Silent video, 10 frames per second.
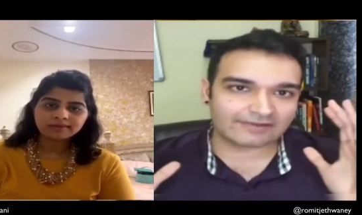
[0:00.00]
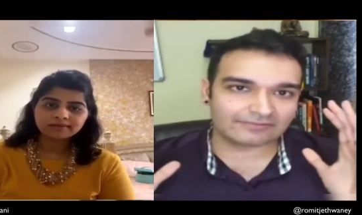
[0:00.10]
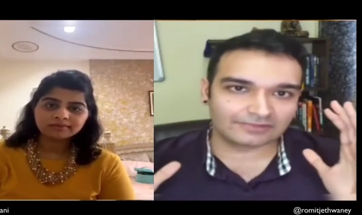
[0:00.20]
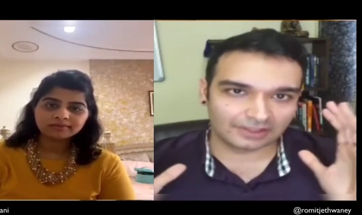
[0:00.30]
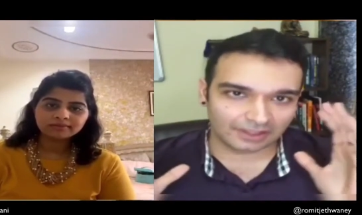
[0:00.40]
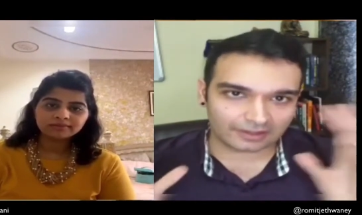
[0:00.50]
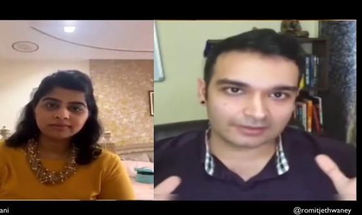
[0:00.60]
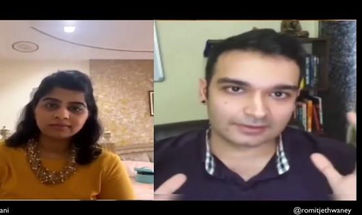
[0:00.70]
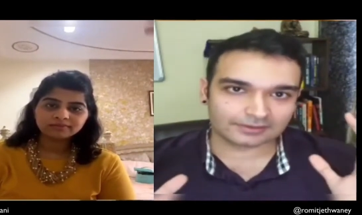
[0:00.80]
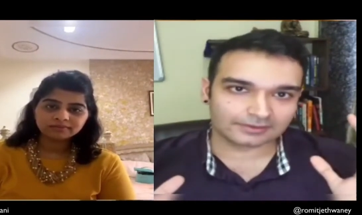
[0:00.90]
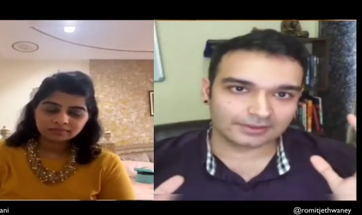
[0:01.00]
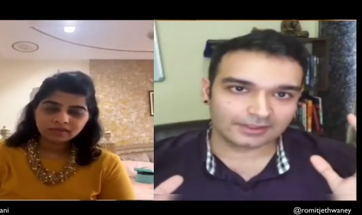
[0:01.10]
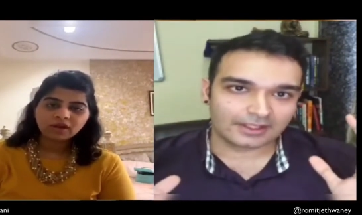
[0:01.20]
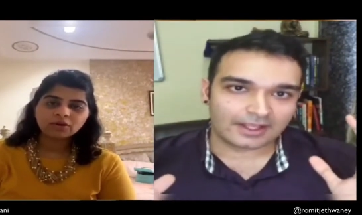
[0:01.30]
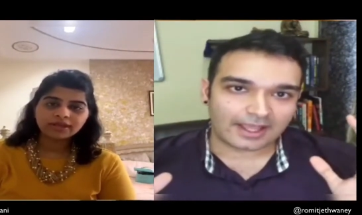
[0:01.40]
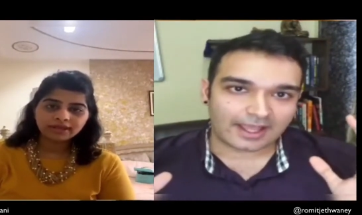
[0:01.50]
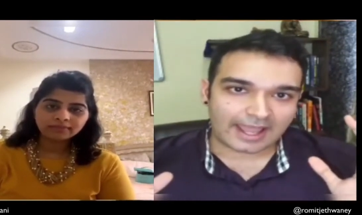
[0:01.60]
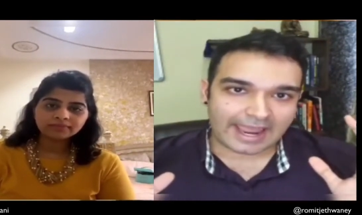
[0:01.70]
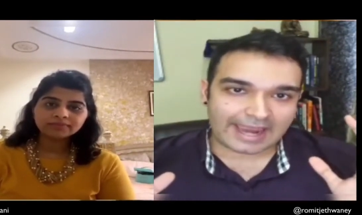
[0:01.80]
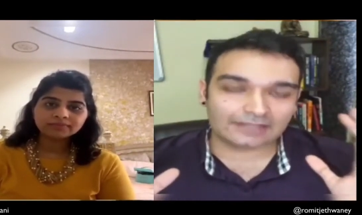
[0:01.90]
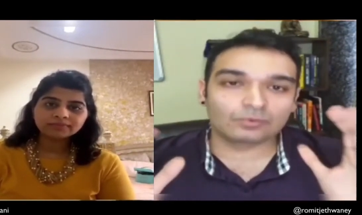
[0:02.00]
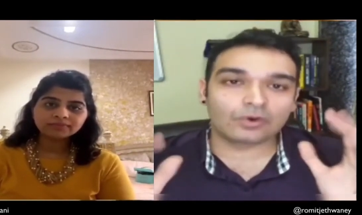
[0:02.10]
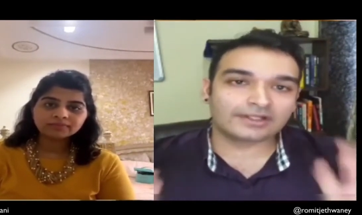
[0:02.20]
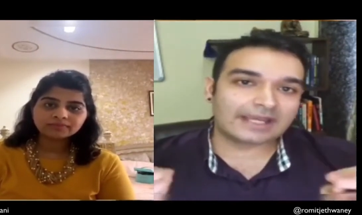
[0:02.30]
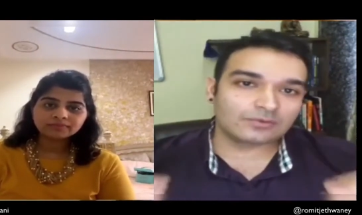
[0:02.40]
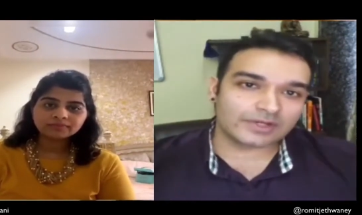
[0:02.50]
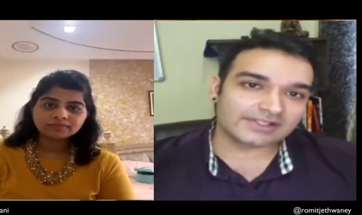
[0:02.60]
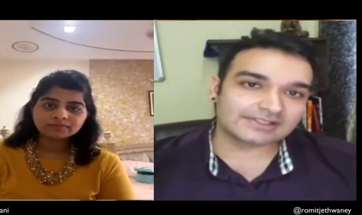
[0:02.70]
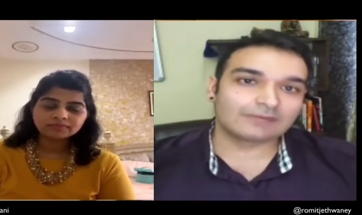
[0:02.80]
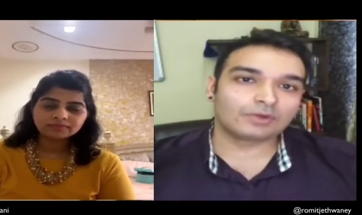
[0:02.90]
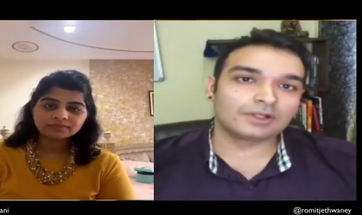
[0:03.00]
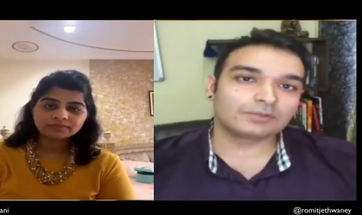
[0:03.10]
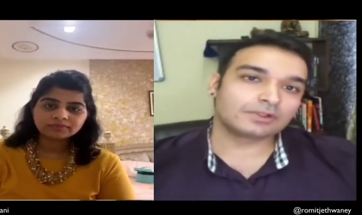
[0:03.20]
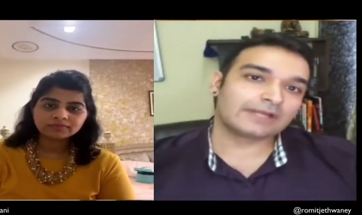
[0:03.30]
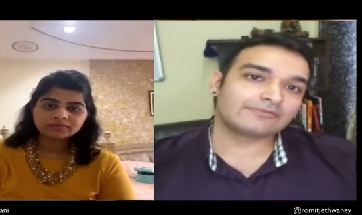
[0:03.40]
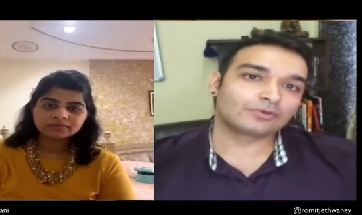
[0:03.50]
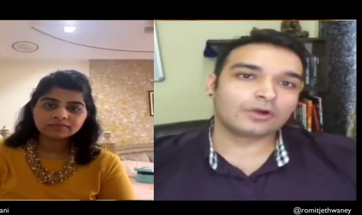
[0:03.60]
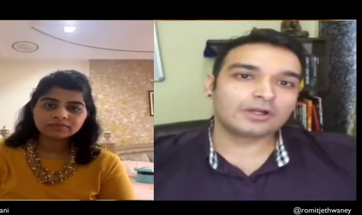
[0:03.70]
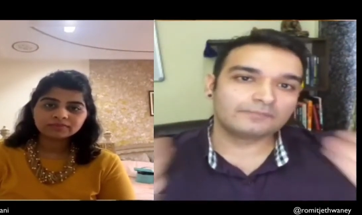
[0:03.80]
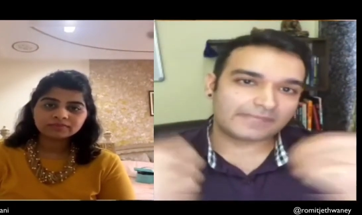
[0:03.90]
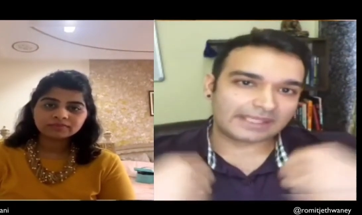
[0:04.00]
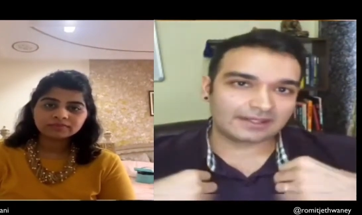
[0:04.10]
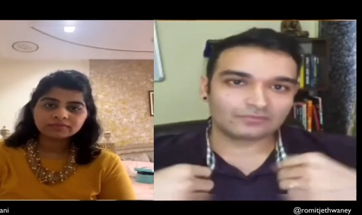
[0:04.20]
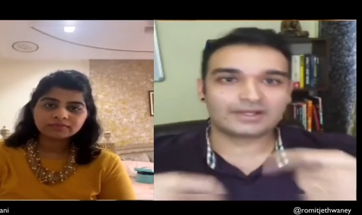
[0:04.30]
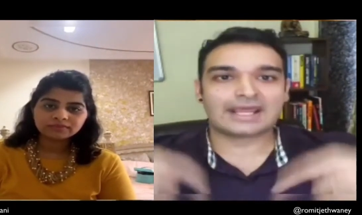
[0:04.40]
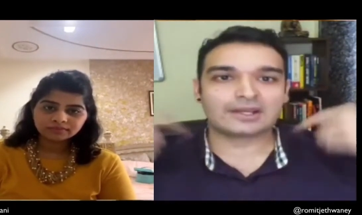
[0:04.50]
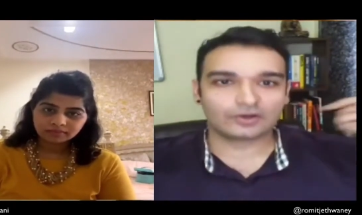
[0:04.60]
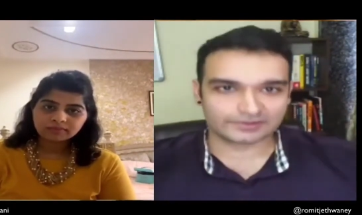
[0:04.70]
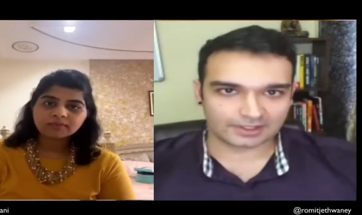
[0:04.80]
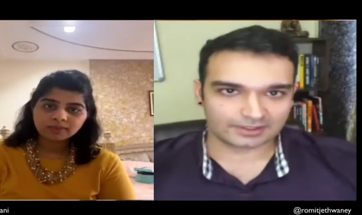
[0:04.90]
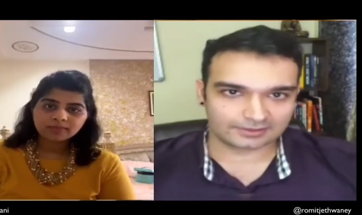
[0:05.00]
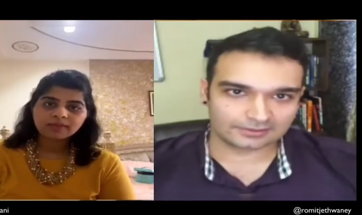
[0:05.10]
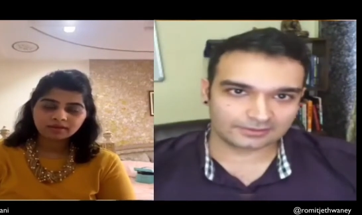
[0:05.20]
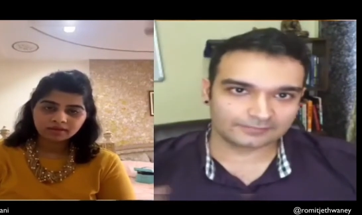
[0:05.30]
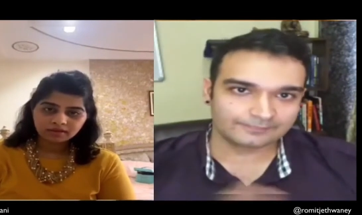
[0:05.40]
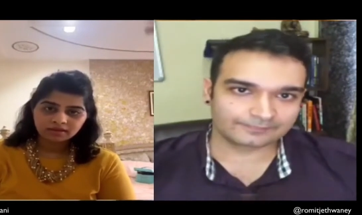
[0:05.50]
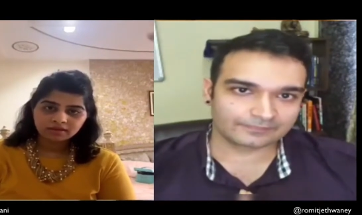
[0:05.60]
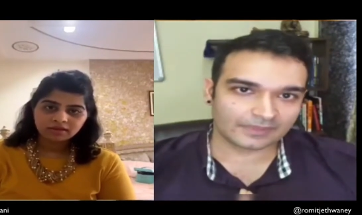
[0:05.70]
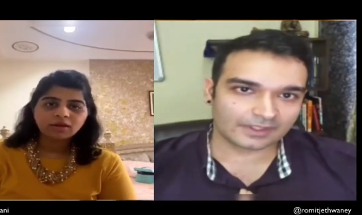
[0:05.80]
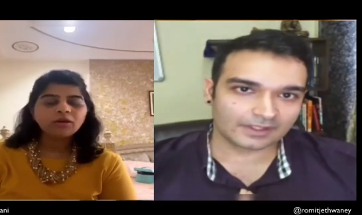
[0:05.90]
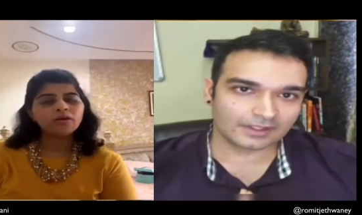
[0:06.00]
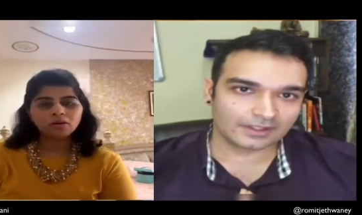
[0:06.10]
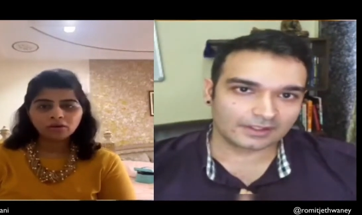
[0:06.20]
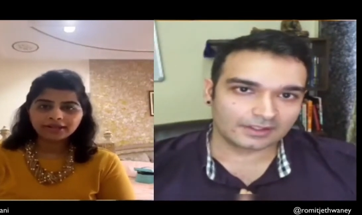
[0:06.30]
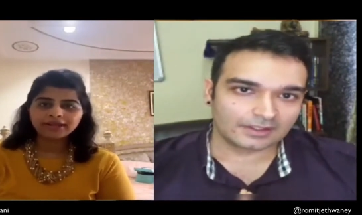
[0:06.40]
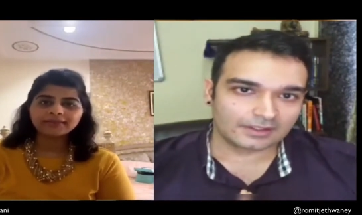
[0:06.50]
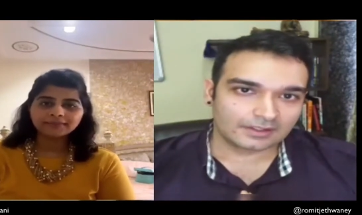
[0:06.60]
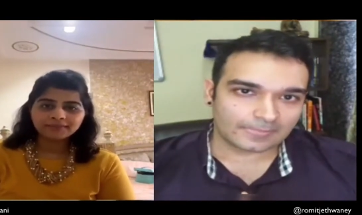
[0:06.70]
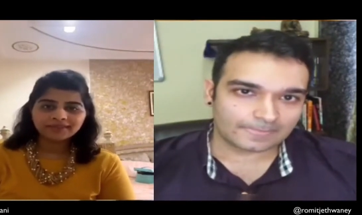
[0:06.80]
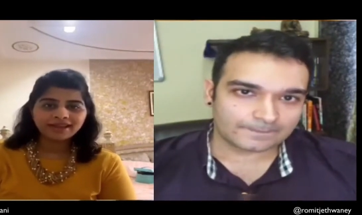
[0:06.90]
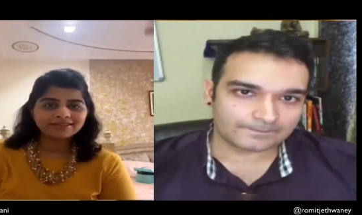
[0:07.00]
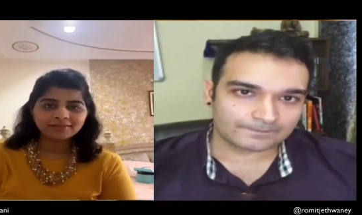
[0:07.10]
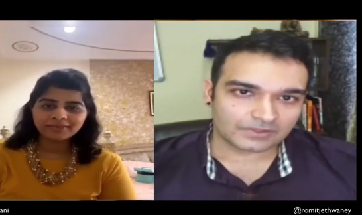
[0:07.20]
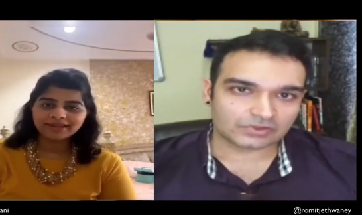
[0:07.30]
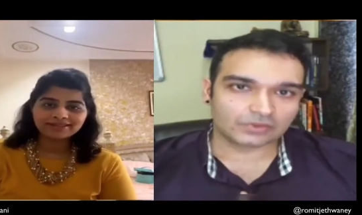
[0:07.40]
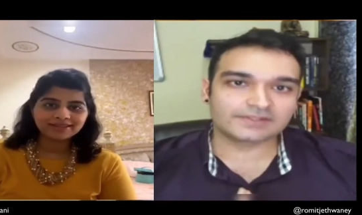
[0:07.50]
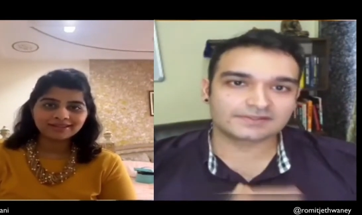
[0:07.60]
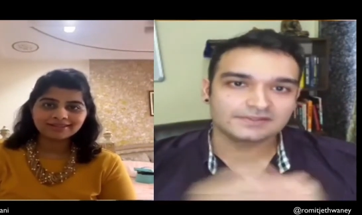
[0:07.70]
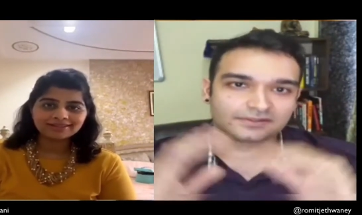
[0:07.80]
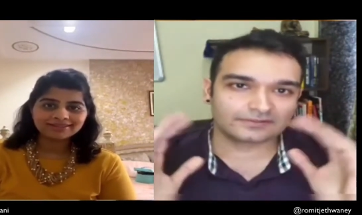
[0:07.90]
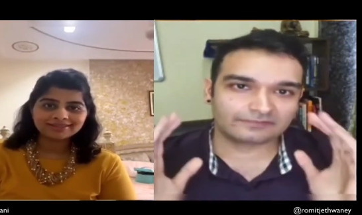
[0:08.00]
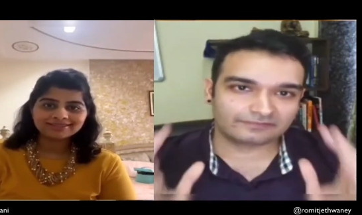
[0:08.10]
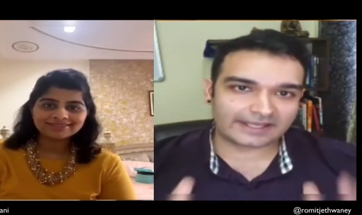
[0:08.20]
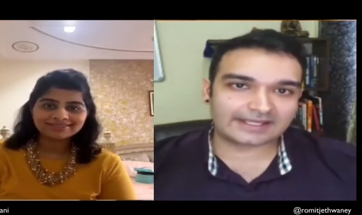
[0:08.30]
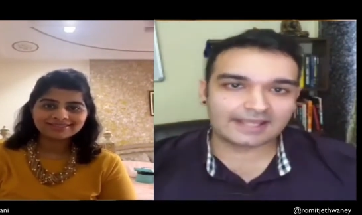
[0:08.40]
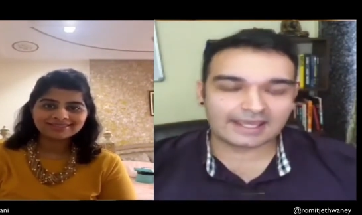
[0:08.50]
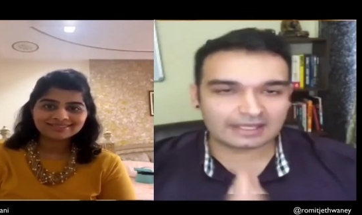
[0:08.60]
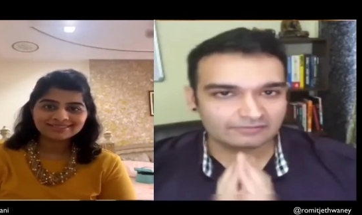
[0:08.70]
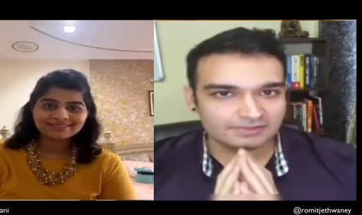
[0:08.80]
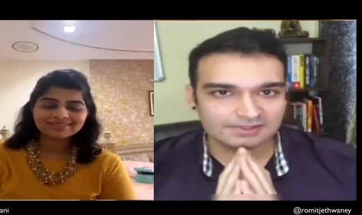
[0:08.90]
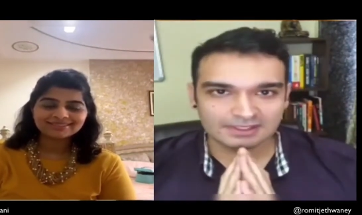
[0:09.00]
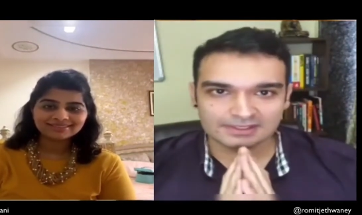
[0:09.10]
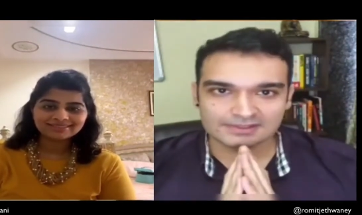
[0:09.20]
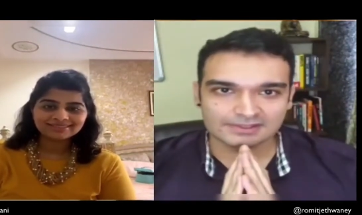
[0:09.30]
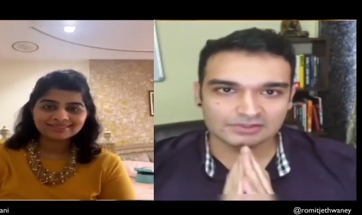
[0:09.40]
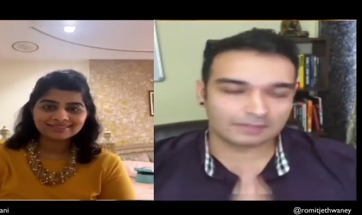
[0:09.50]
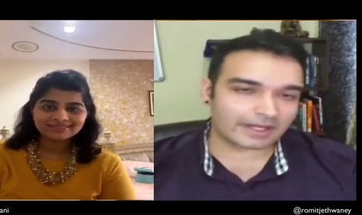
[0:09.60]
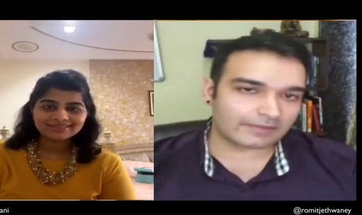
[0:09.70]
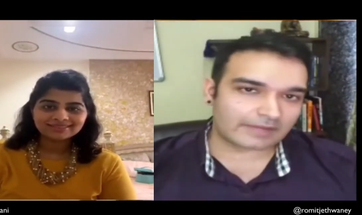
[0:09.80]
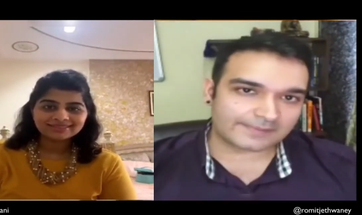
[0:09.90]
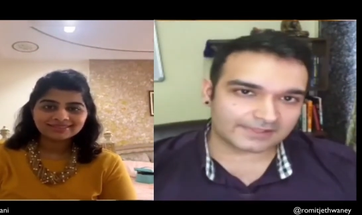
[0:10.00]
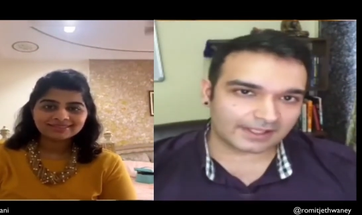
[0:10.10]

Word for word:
Speaker 1: learned. Okay. And what I wish someone would have told me when I got started.
Speaker 2: Oh, okay. That's amazing.
Speaker 1: So very and I've just it's it's on my website.